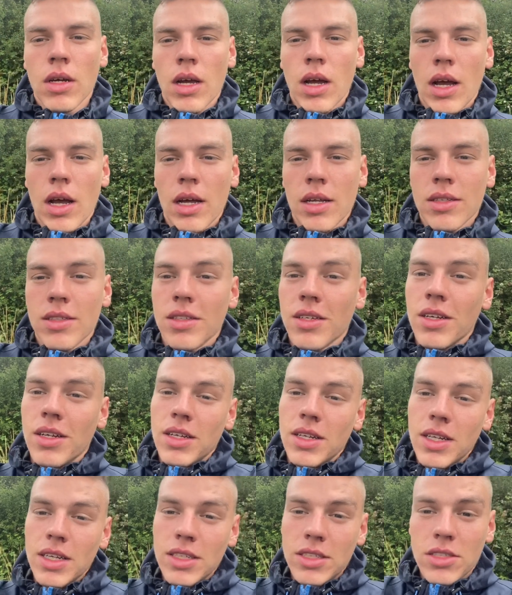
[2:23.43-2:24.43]
And
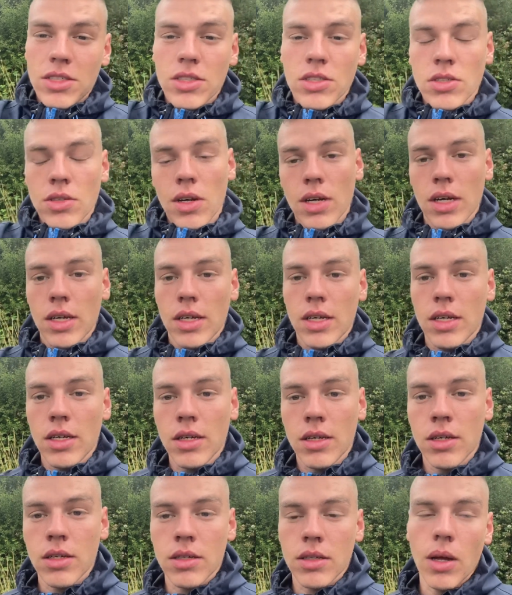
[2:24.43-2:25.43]
this society
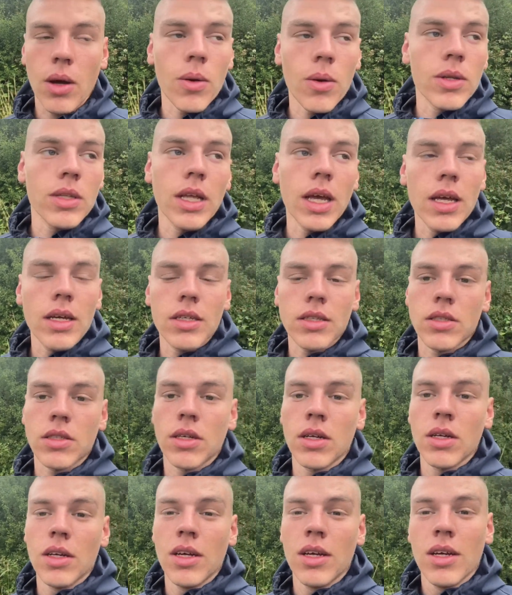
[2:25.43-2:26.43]
nowadays
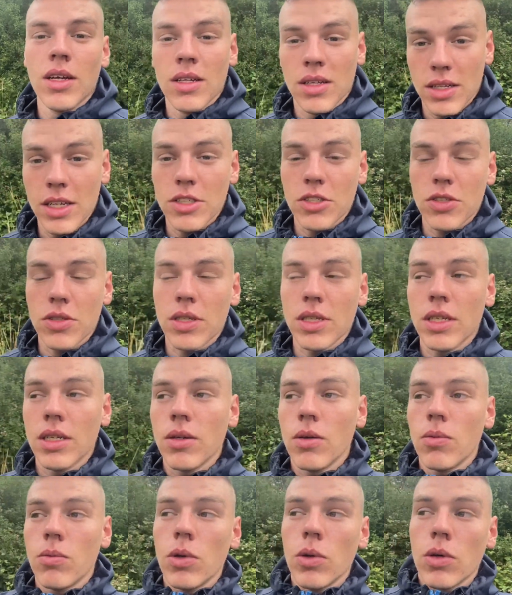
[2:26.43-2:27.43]
literally
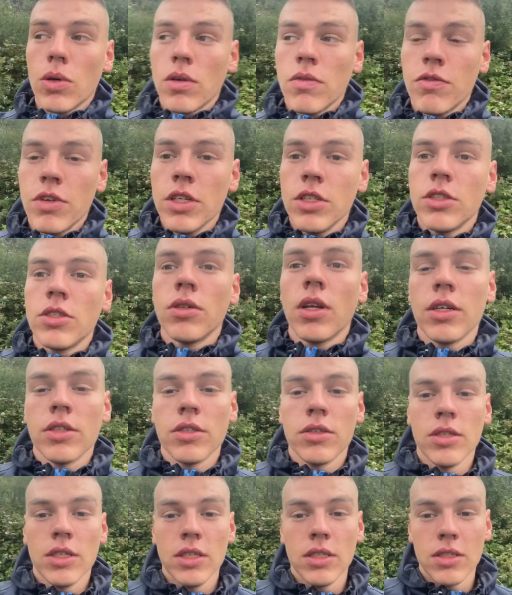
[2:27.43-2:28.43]
will convince you that
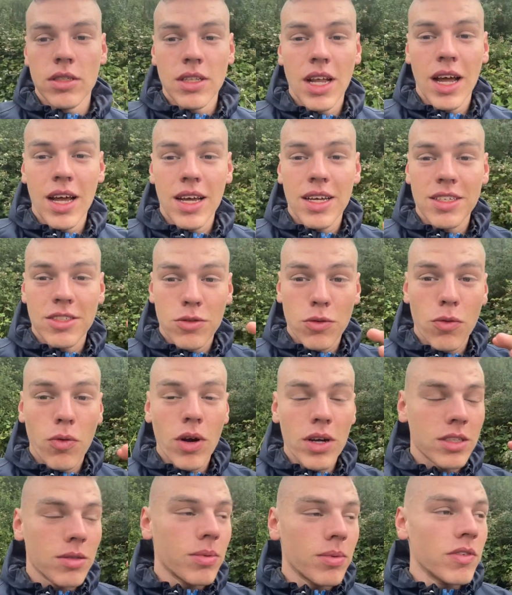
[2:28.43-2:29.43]
you need like it's all
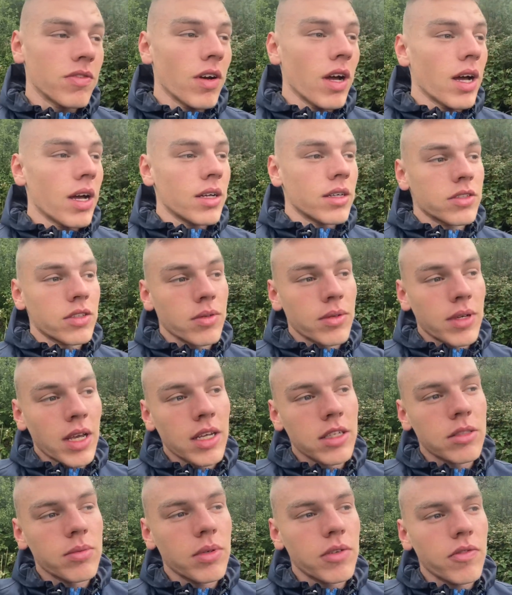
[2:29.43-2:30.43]
right to be fat and it's okay
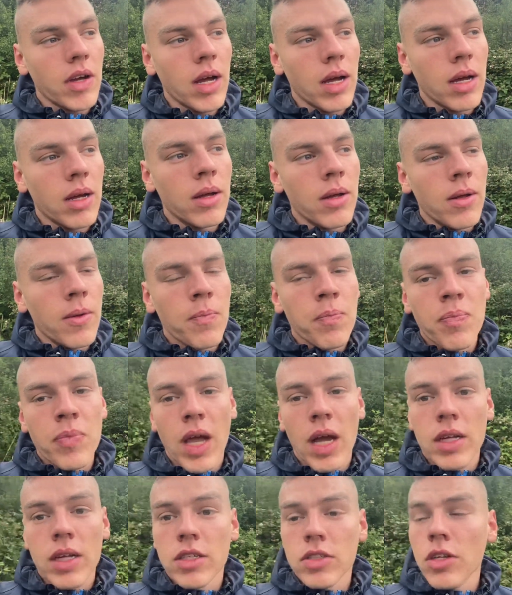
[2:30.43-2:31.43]
to be fat
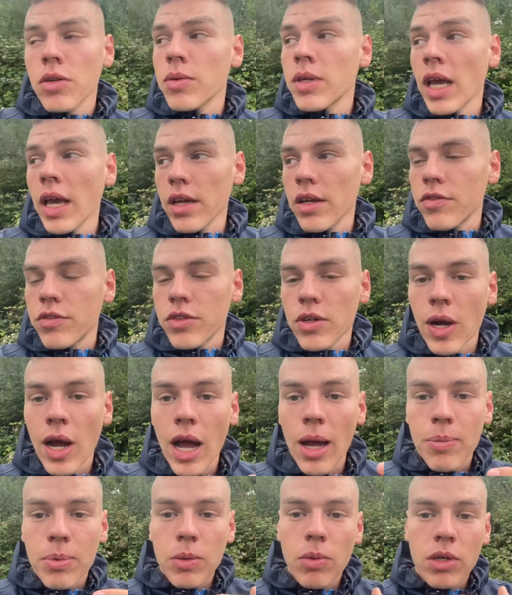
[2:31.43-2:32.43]
and it's okay if you're
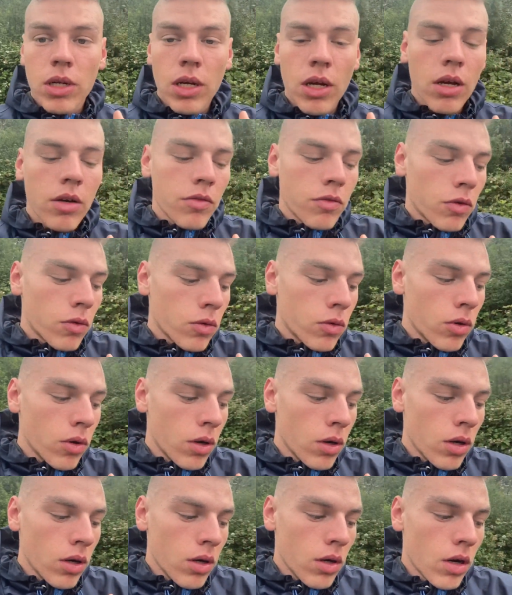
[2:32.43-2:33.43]
happy with it overall
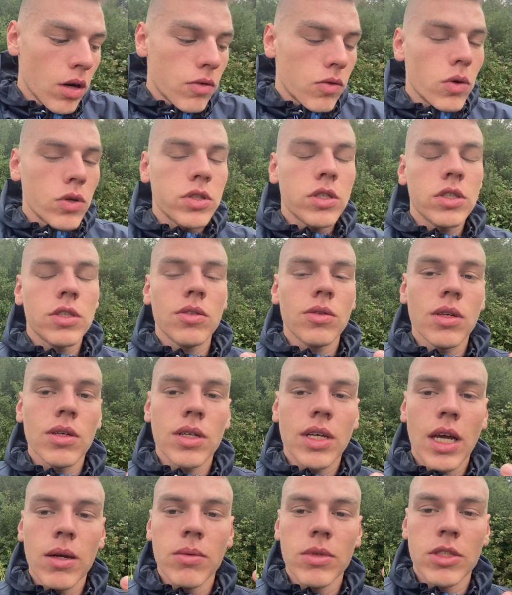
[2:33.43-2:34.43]
of course it's not
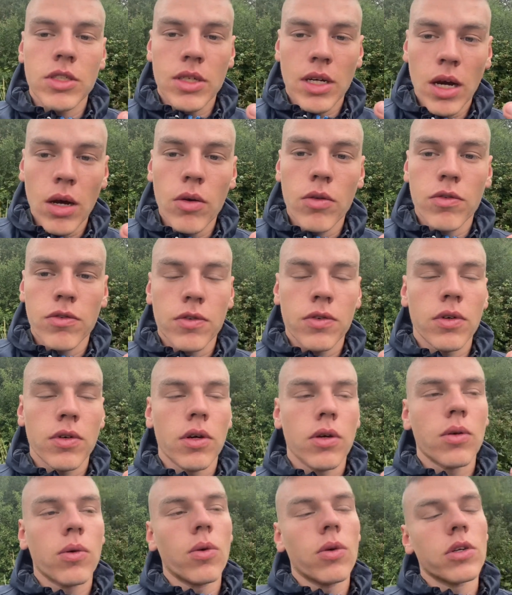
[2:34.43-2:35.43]
okay with your health
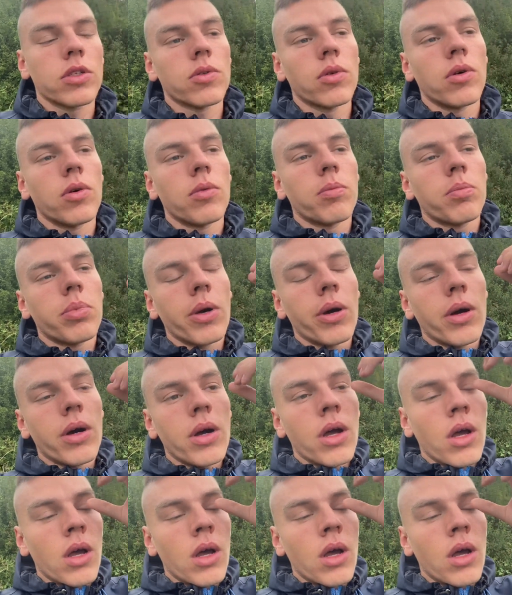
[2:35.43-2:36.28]
of course not but